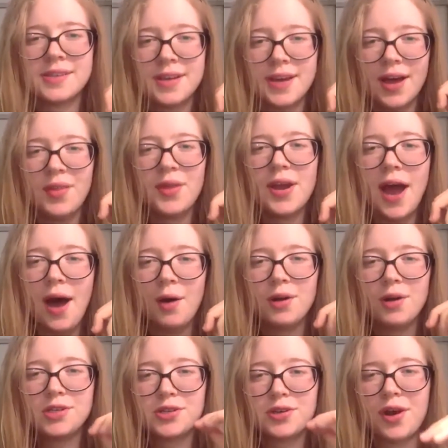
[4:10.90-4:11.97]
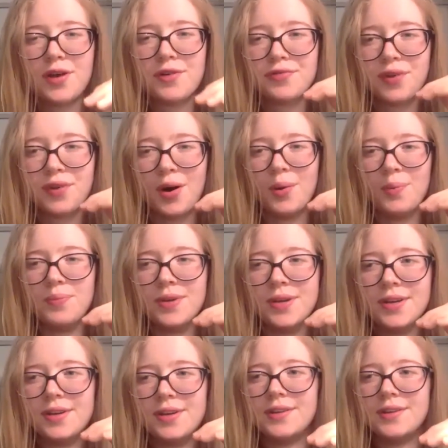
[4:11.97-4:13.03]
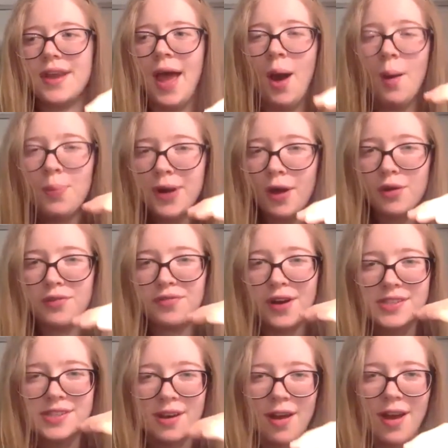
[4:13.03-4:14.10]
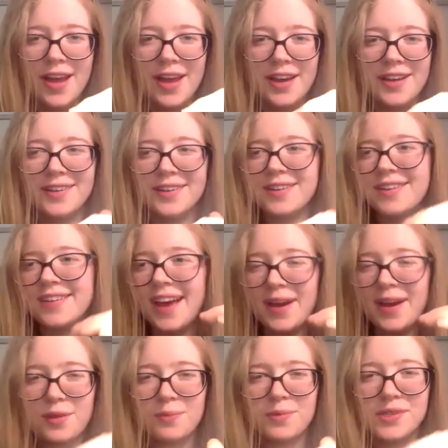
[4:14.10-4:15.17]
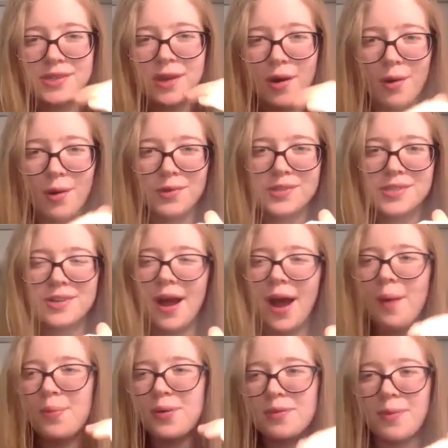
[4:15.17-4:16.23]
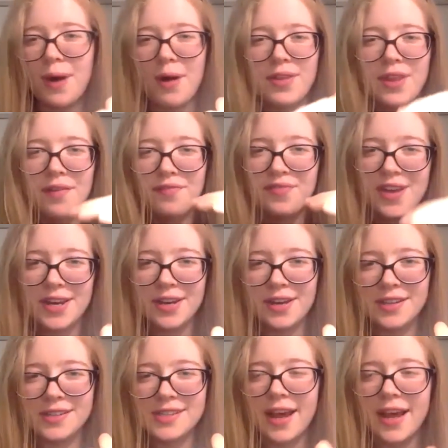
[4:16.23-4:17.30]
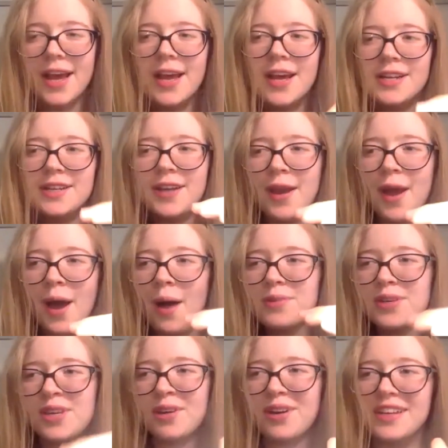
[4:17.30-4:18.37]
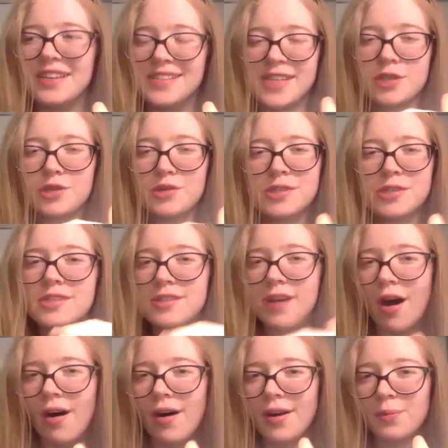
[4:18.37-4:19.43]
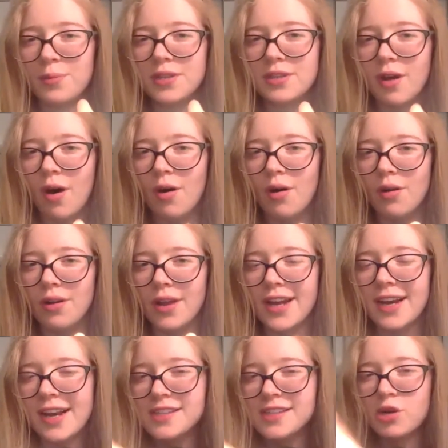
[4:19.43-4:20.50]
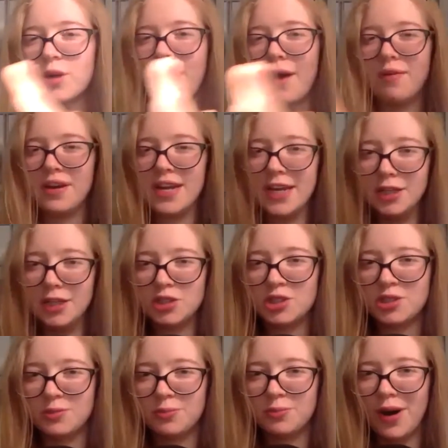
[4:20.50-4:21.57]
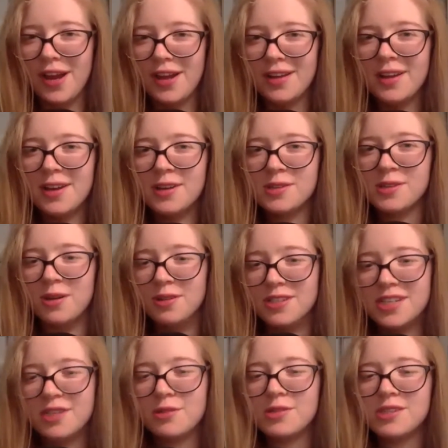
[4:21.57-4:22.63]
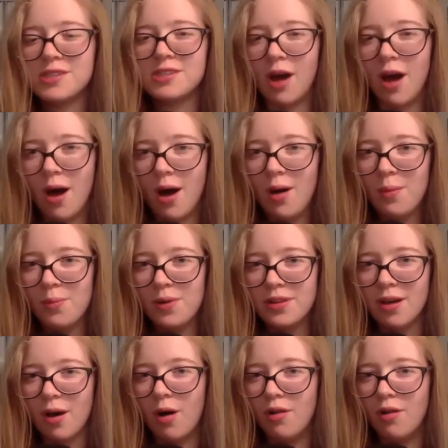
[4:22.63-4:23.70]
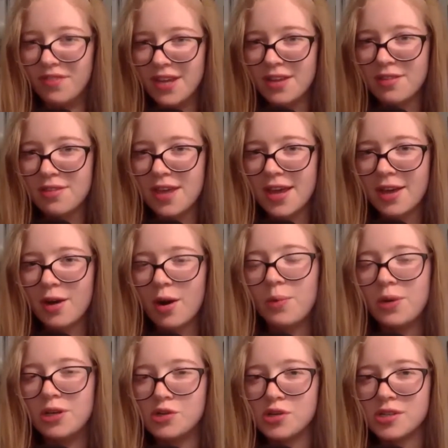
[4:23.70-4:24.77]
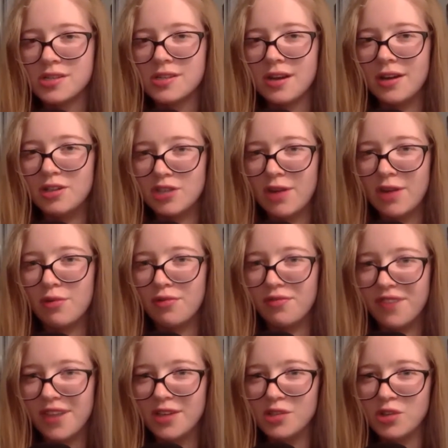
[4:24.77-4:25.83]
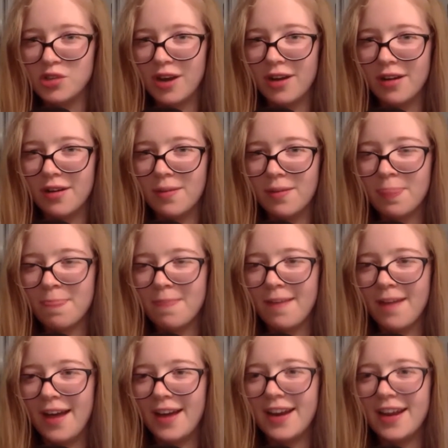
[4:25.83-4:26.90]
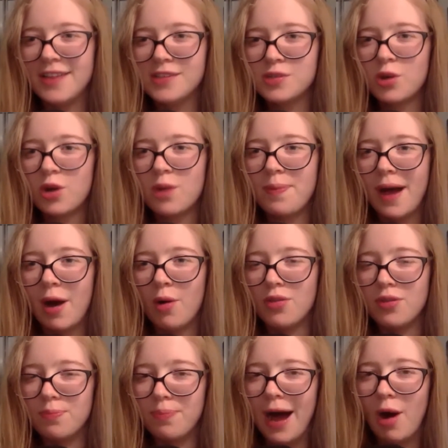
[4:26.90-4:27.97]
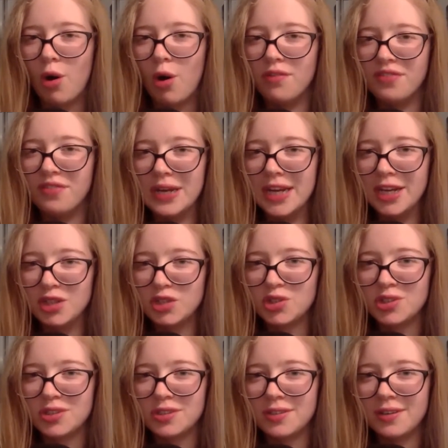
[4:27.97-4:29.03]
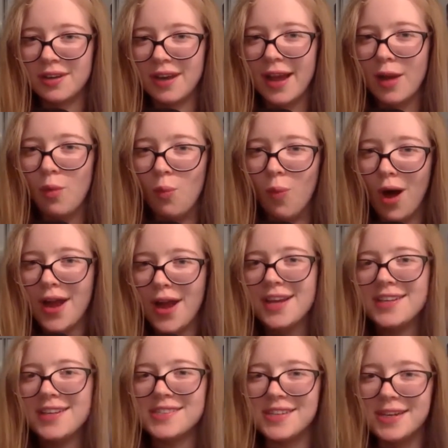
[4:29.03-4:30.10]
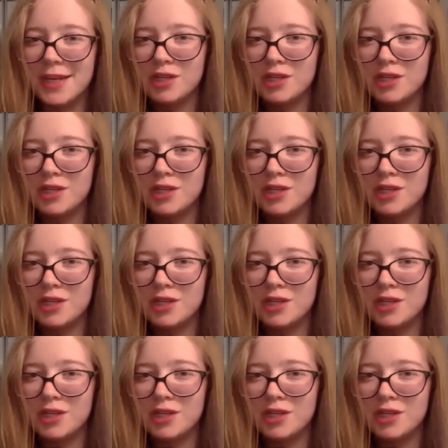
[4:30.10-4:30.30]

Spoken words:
And then how did you go from helping out your first client, getting them results, helping them out in their fitness? Like, I'm curious, did you start with the whole, like, let's talk about niche, right? So did you start with the whole vegan thing or were you just a general fitness trainer? And let's talk about the power of a niche. Like, why is niche so